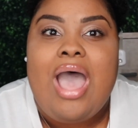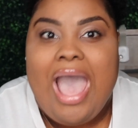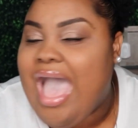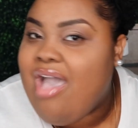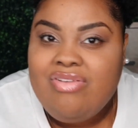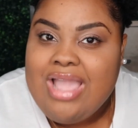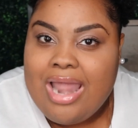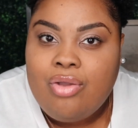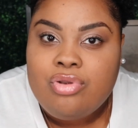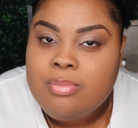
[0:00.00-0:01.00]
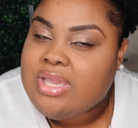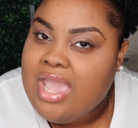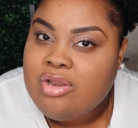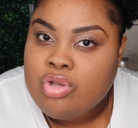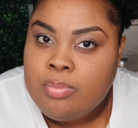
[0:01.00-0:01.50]
I haven't got on the
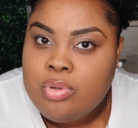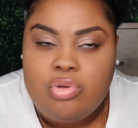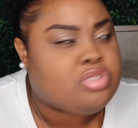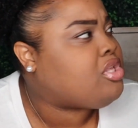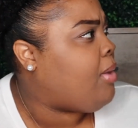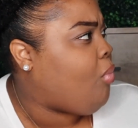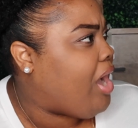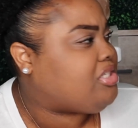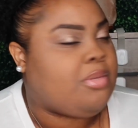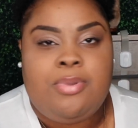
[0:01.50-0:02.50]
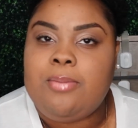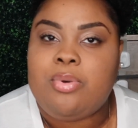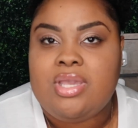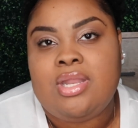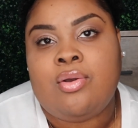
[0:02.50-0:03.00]
mechanical bull. So I'm watching
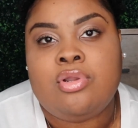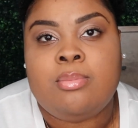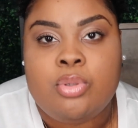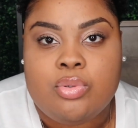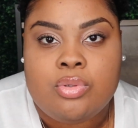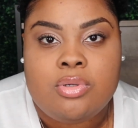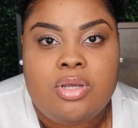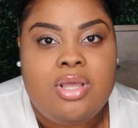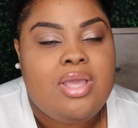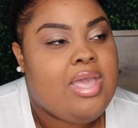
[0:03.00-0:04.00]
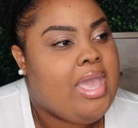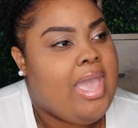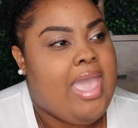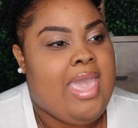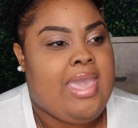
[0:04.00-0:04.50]
people get on the bull.
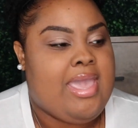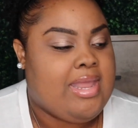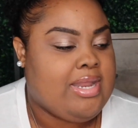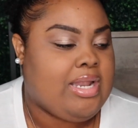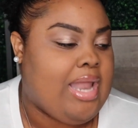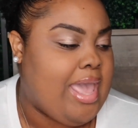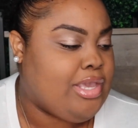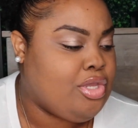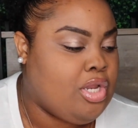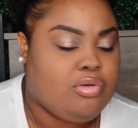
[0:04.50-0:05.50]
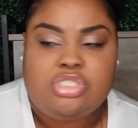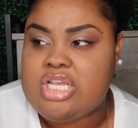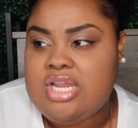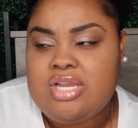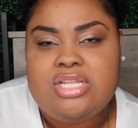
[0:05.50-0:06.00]
And they're like, you know,
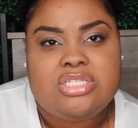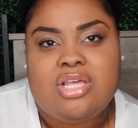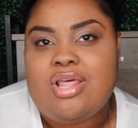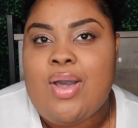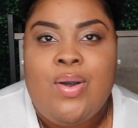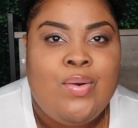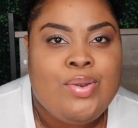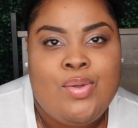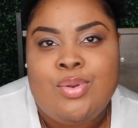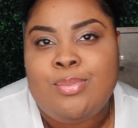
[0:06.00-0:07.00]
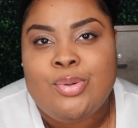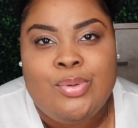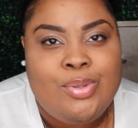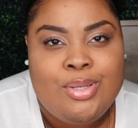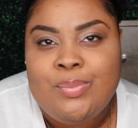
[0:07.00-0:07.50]
cheering each other on on the
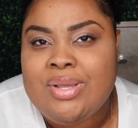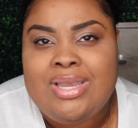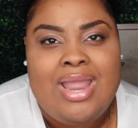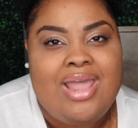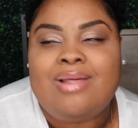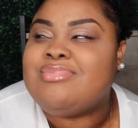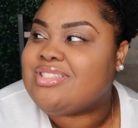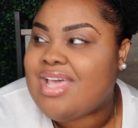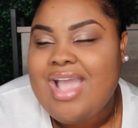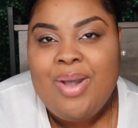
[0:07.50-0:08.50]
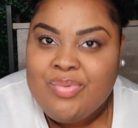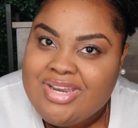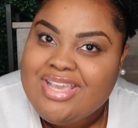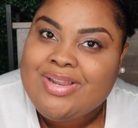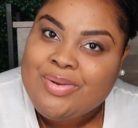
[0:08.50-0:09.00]
bull or whatnot. And I'm just like, I
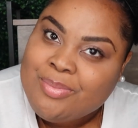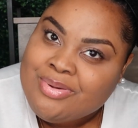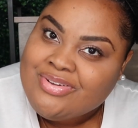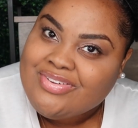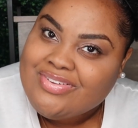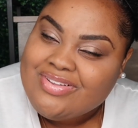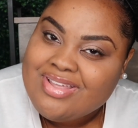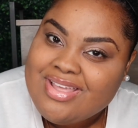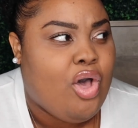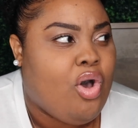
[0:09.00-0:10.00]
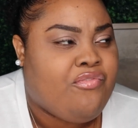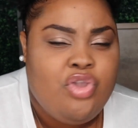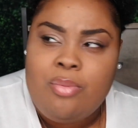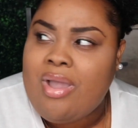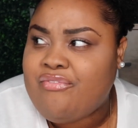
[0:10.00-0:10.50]
want to get on the bull. So a
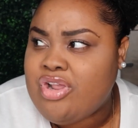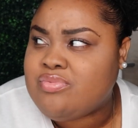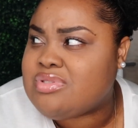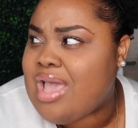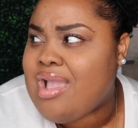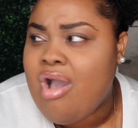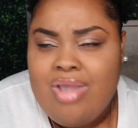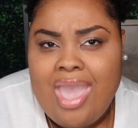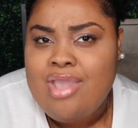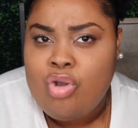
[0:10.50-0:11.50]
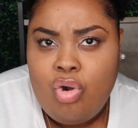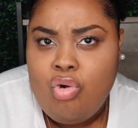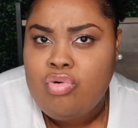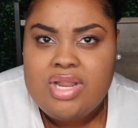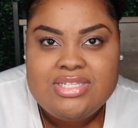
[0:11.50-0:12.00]
few of my friends was like, okay,
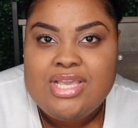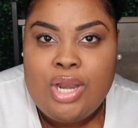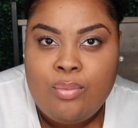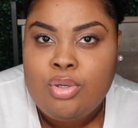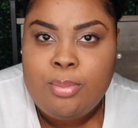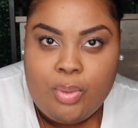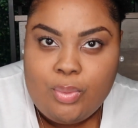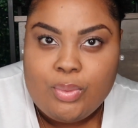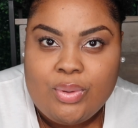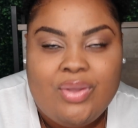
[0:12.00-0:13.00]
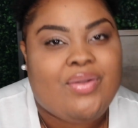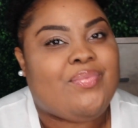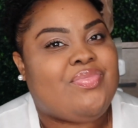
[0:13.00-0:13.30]
cool. Let's get on the bull.